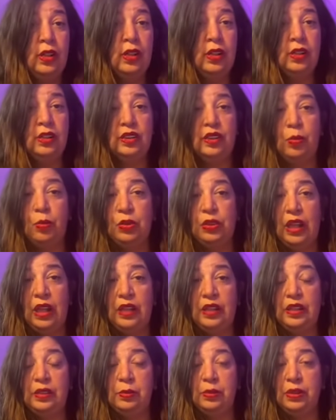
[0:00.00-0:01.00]
someone that
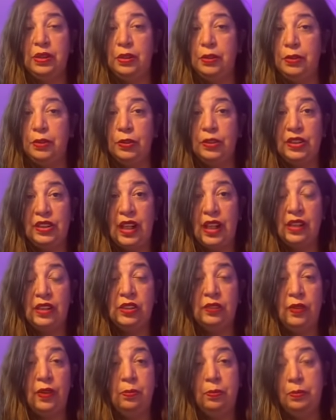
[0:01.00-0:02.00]
is material
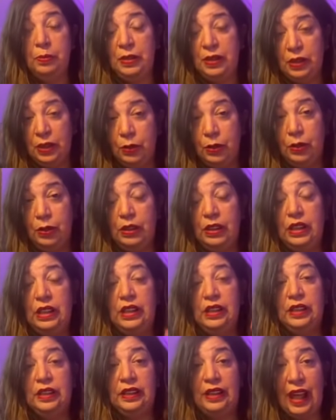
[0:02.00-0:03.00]
satisf-
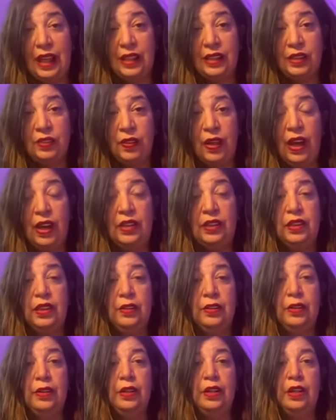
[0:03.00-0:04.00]
materially satisfied
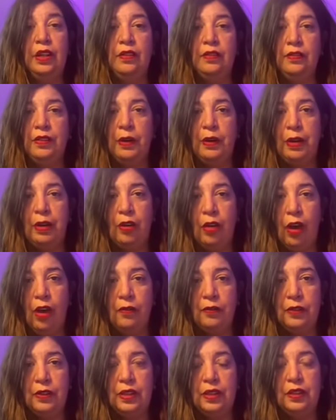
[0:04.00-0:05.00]
here, very
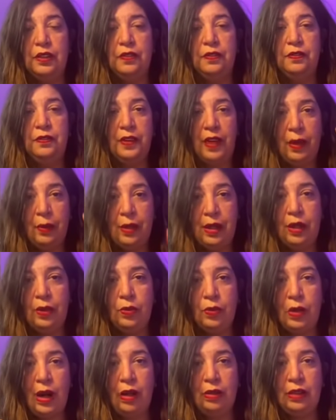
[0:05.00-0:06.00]
confident, very
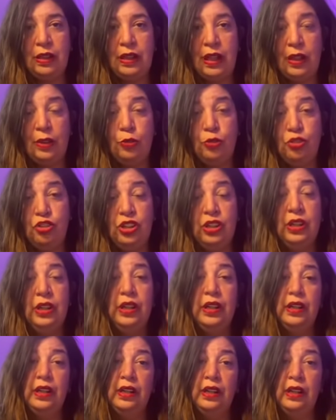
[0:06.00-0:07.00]
grounded energy.
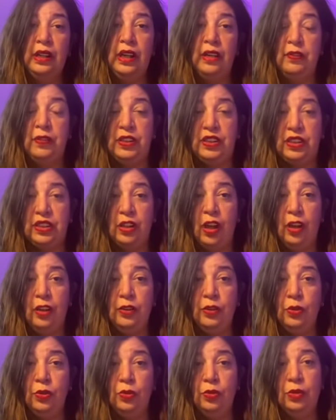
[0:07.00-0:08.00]
If it's not
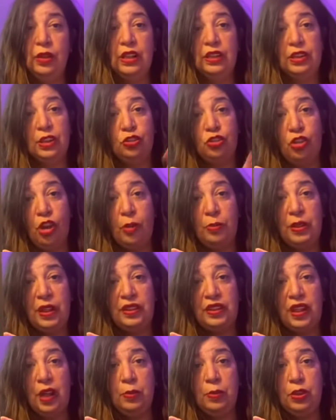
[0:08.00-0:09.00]
you, it's a job
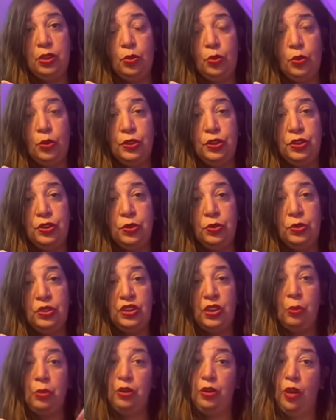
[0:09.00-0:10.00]
that's coming towards you,
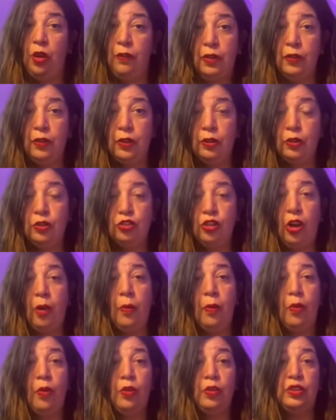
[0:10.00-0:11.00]
someone offering you a
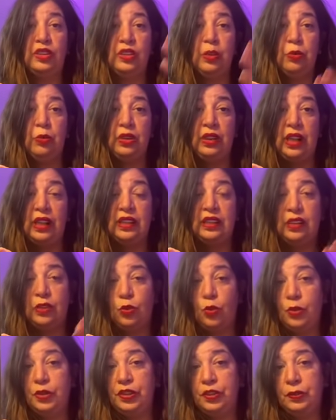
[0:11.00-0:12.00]
job, or someone that is a
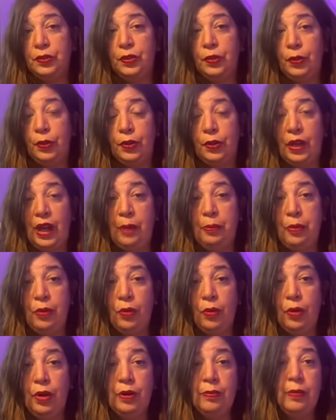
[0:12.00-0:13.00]
Taurus, Virgo, or
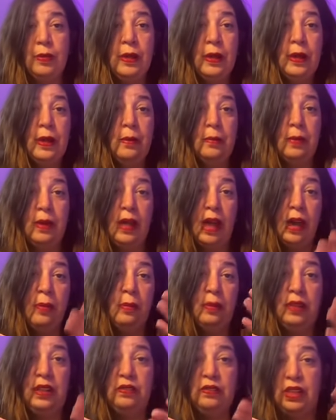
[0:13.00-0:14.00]
Capricorn. But I
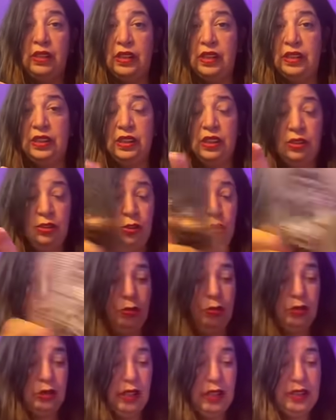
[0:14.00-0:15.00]
believe that this is
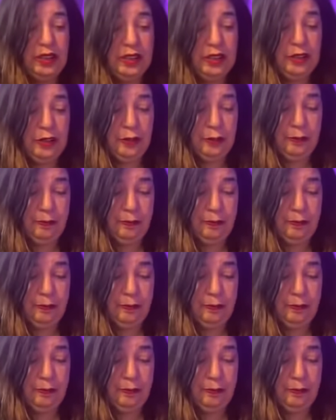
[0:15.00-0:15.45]
you that's here.